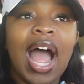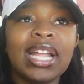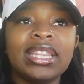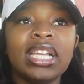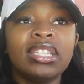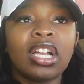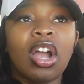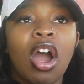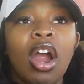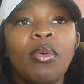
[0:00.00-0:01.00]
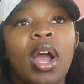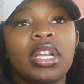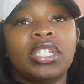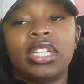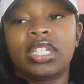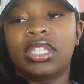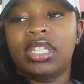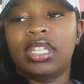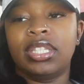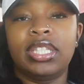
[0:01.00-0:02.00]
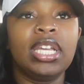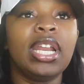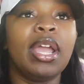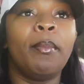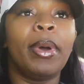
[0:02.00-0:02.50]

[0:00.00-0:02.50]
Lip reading: I think the car wash just did it,